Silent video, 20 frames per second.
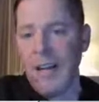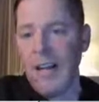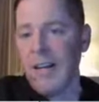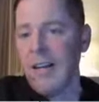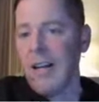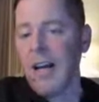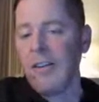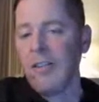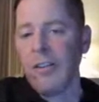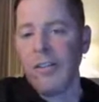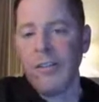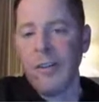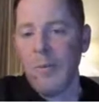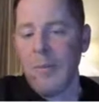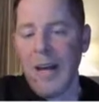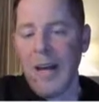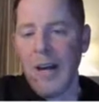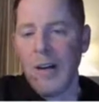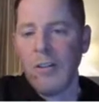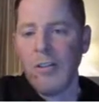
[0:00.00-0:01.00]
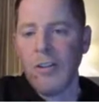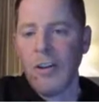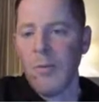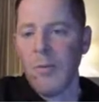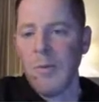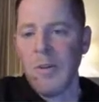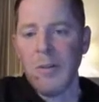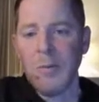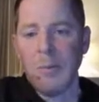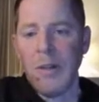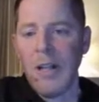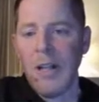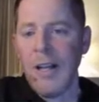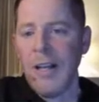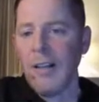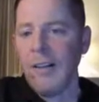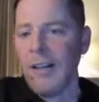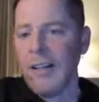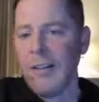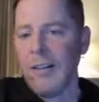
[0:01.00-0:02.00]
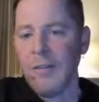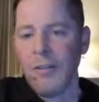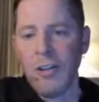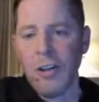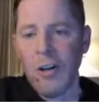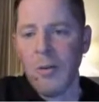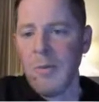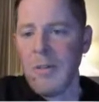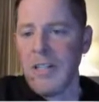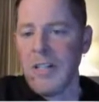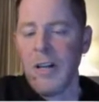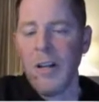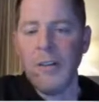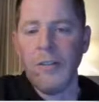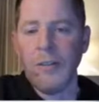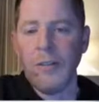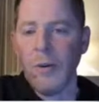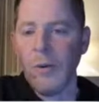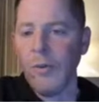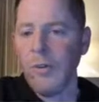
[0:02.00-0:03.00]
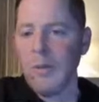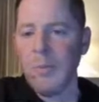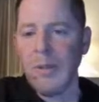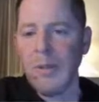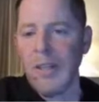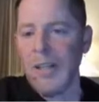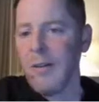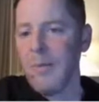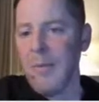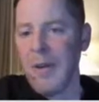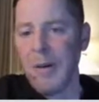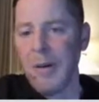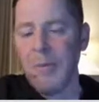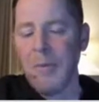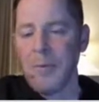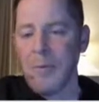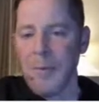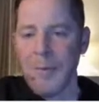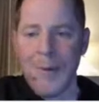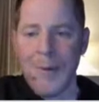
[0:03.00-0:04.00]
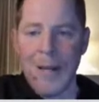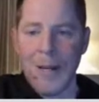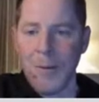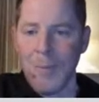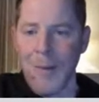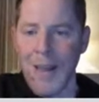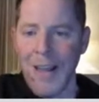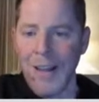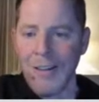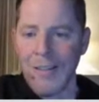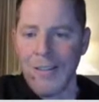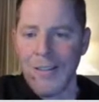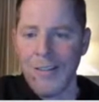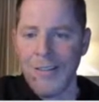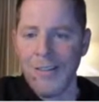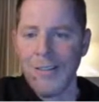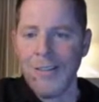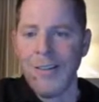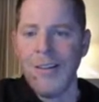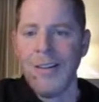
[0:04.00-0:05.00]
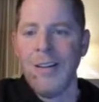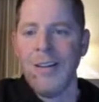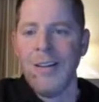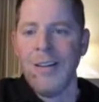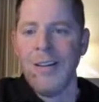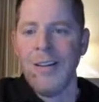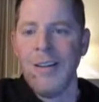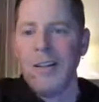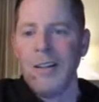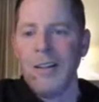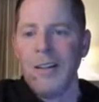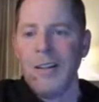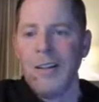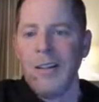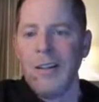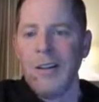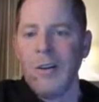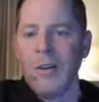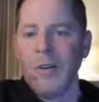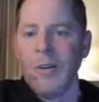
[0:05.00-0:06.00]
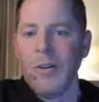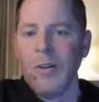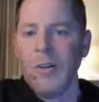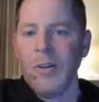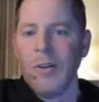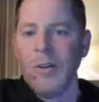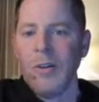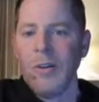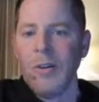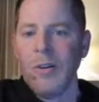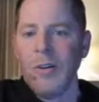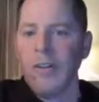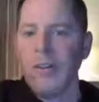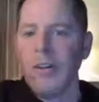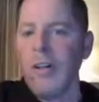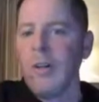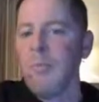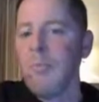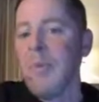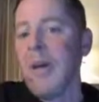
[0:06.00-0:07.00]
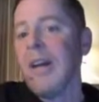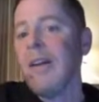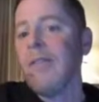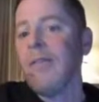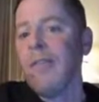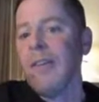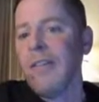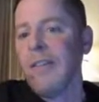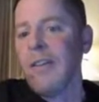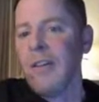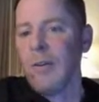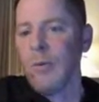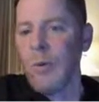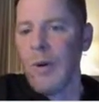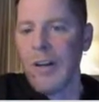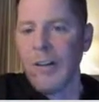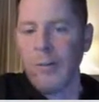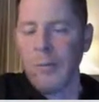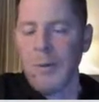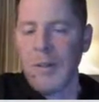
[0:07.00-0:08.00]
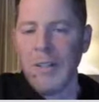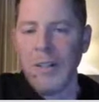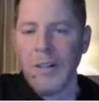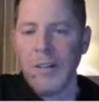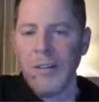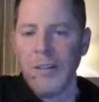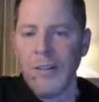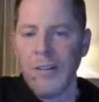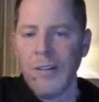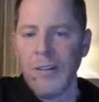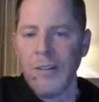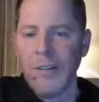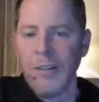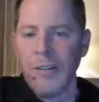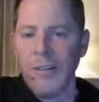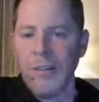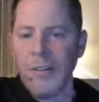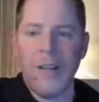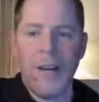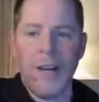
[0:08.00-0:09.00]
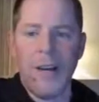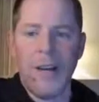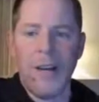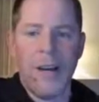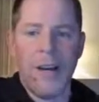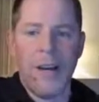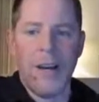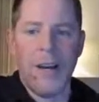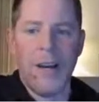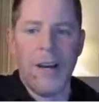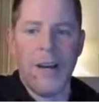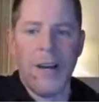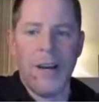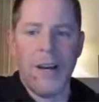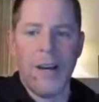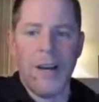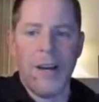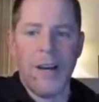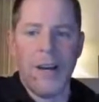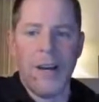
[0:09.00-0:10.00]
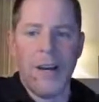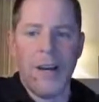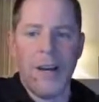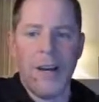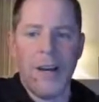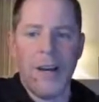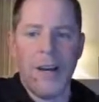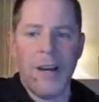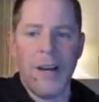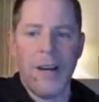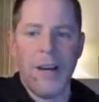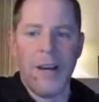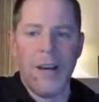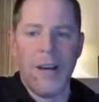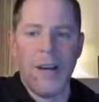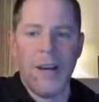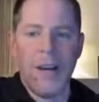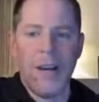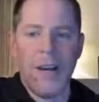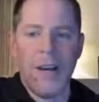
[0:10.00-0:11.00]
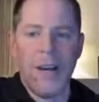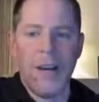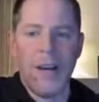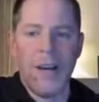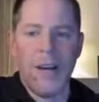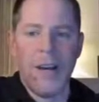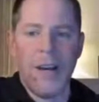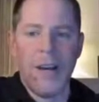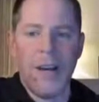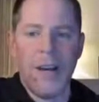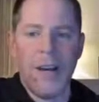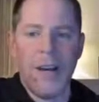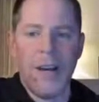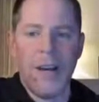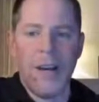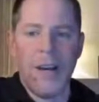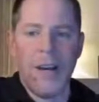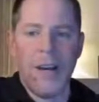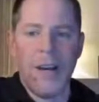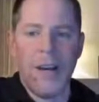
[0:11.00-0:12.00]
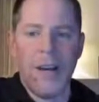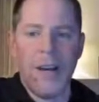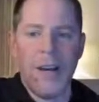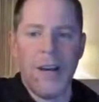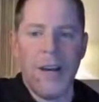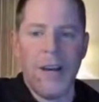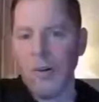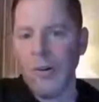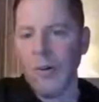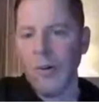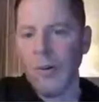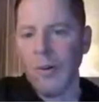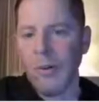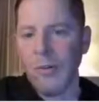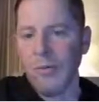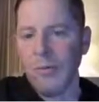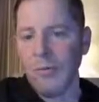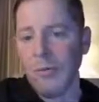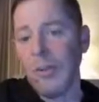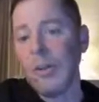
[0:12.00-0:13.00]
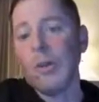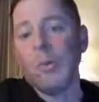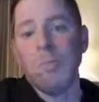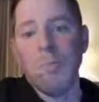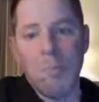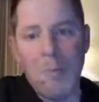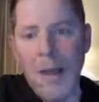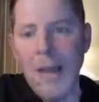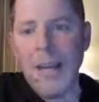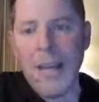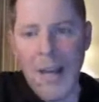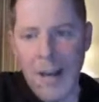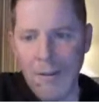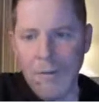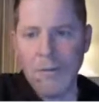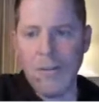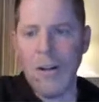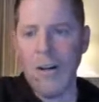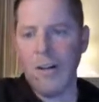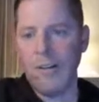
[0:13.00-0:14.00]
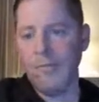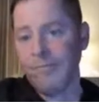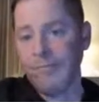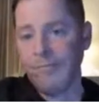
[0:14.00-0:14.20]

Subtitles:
And not just about Jeremy's play. Like if Jeremy does only play the minimum amount of matches, could it benefit the U.S. because there won't be that potential blow up factor or whatever Earl may have done?